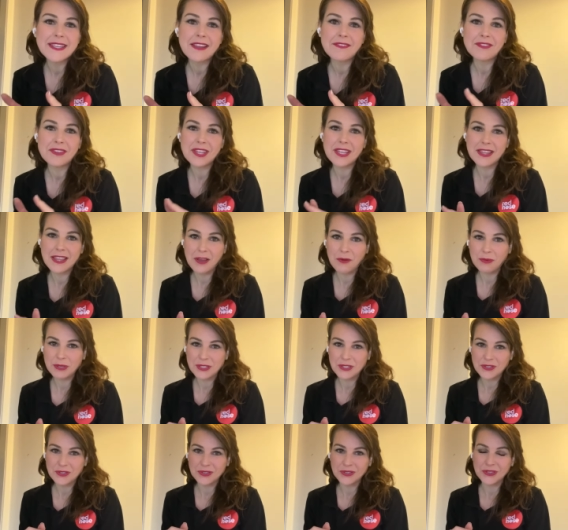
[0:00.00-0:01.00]
everything that we
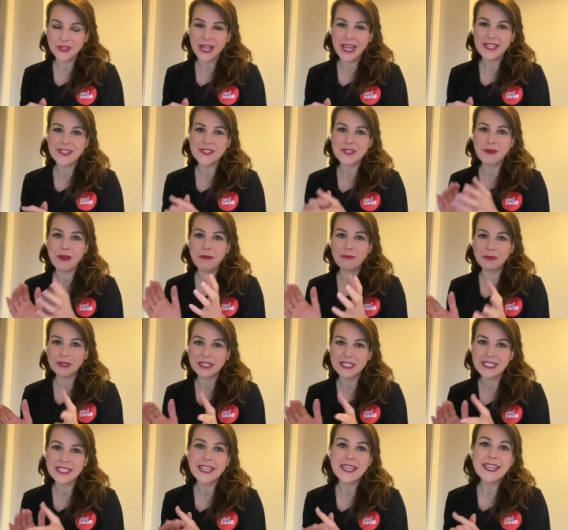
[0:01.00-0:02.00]
do and so I'm
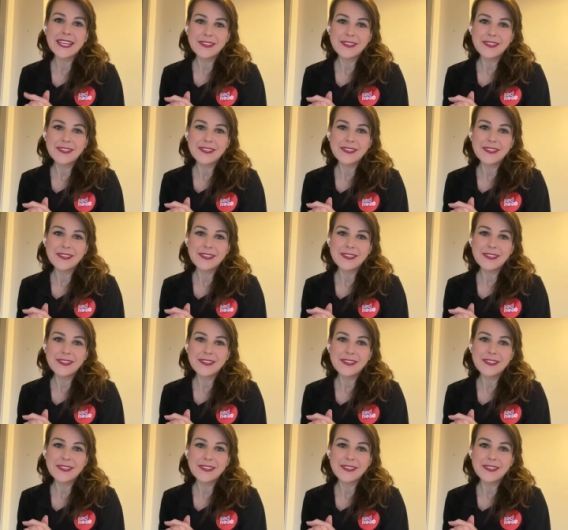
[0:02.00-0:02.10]
really